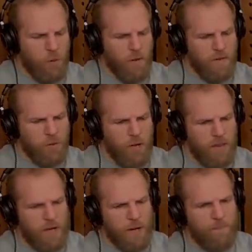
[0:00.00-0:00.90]
I wondered
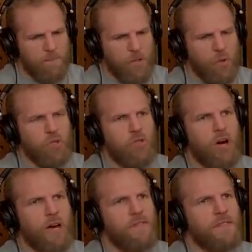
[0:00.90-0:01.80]
whether your
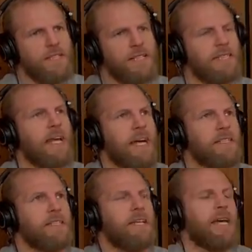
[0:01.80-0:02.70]
drive for
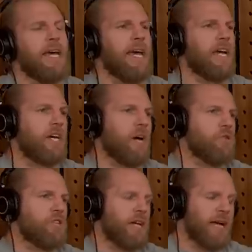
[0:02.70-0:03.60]
success in
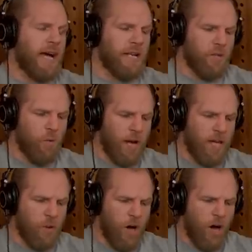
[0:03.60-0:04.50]
coaching and the way
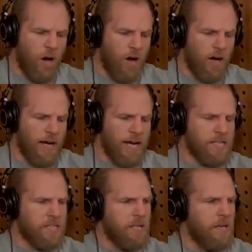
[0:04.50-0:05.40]
you are
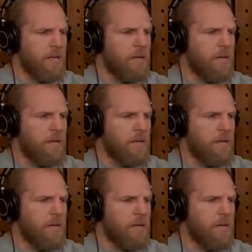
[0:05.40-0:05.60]
is